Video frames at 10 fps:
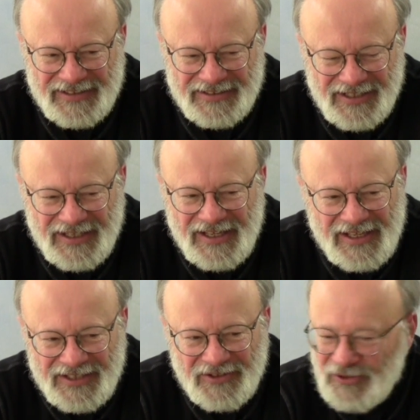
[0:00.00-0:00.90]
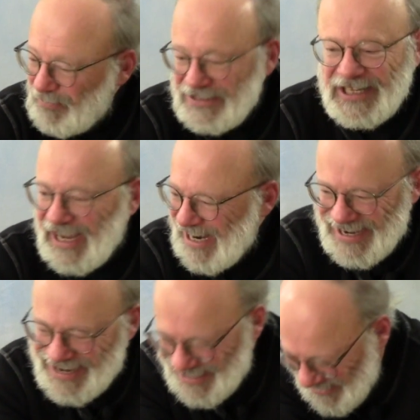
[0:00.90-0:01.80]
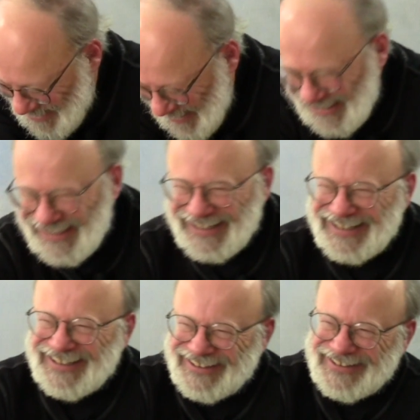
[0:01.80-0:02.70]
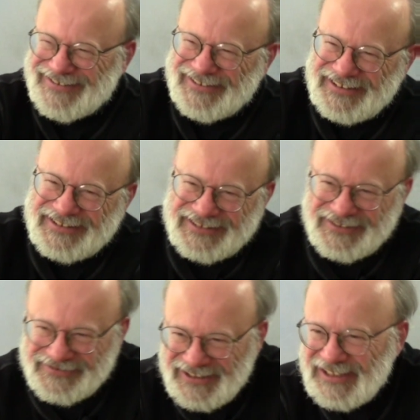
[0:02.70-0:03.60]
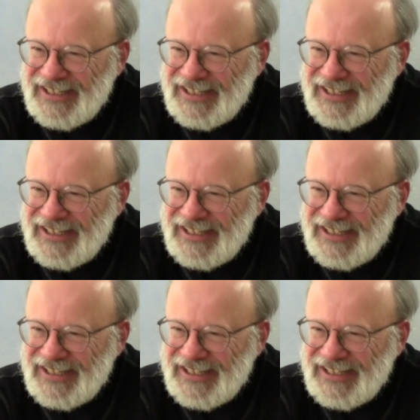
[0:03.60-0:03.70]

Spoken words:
unkind. You know, nobody's dying. It's, you know, always suffering.